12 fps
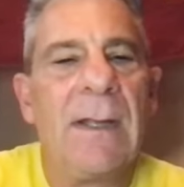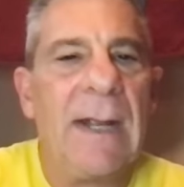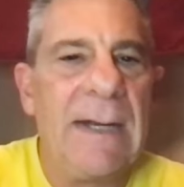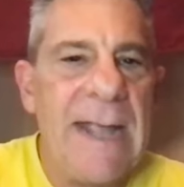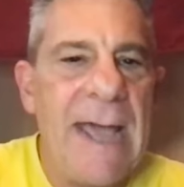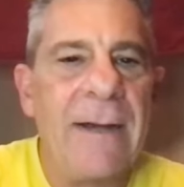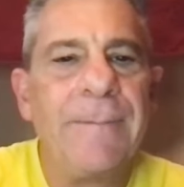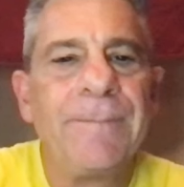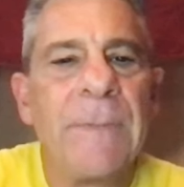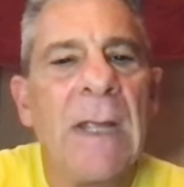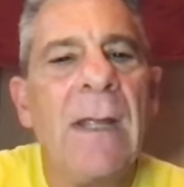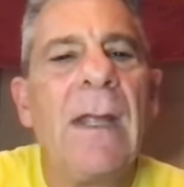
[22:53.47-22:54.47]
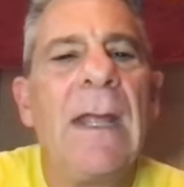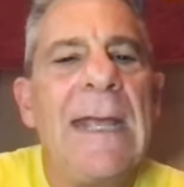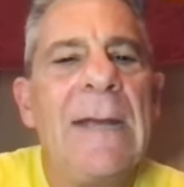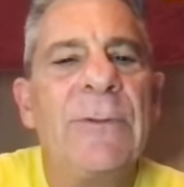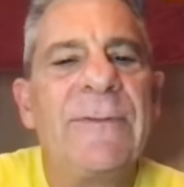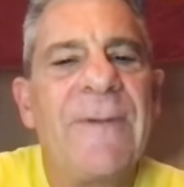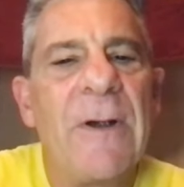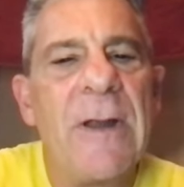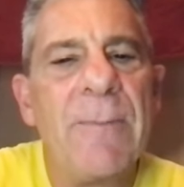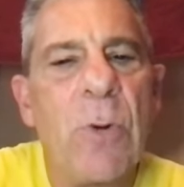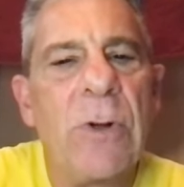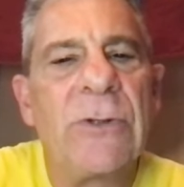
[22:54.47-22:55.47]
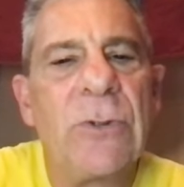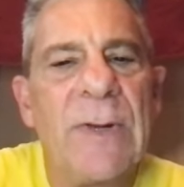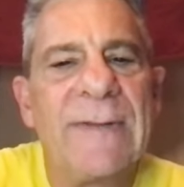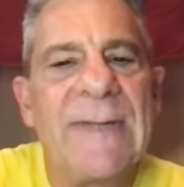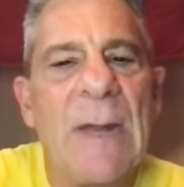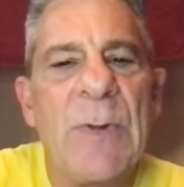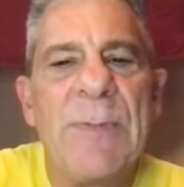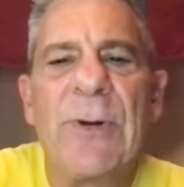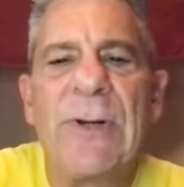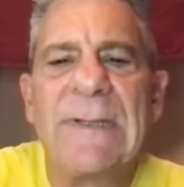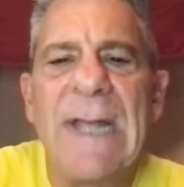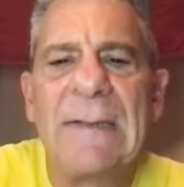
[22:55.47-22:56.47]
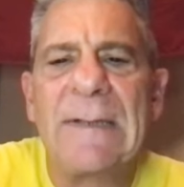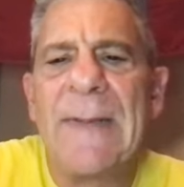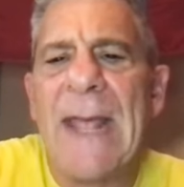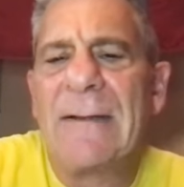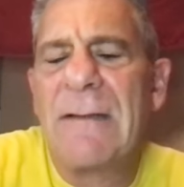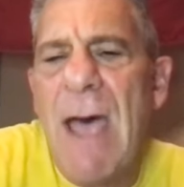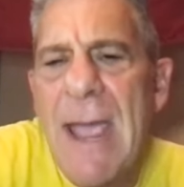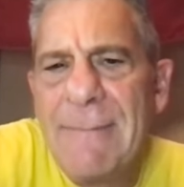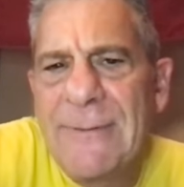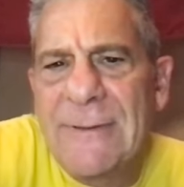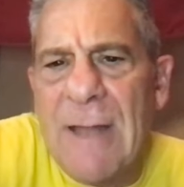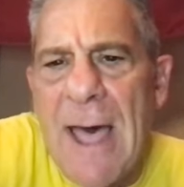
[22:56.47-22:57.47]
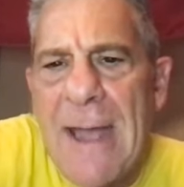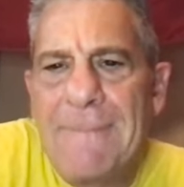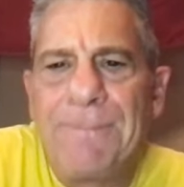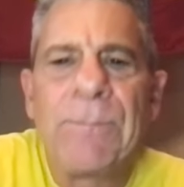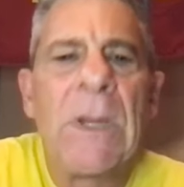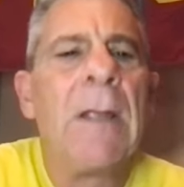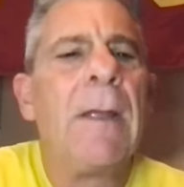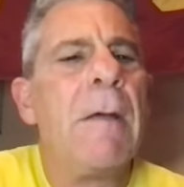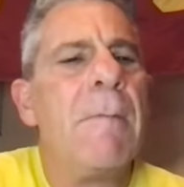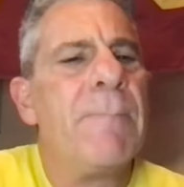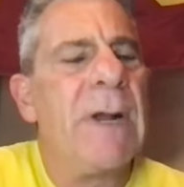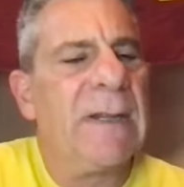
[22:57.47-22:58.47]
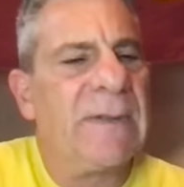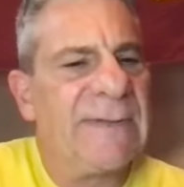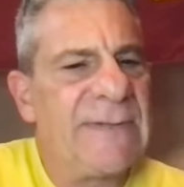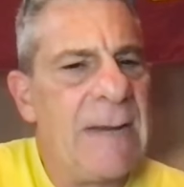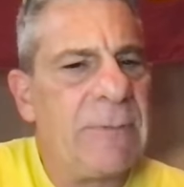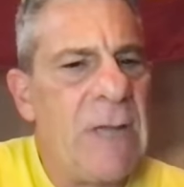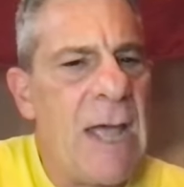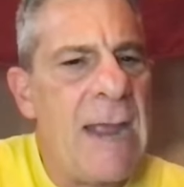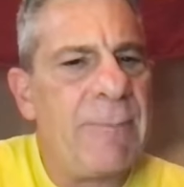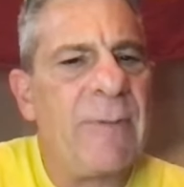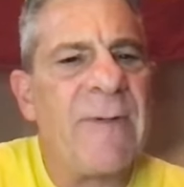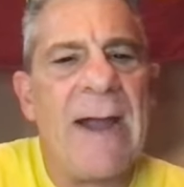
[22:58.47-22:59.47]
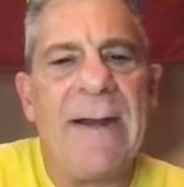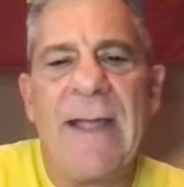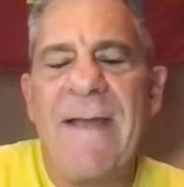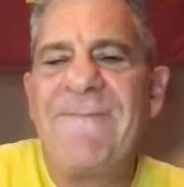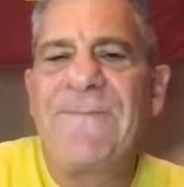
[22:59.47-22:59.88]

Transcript: And he added, it was very important to us that we protected that time slot, but at the same time providing a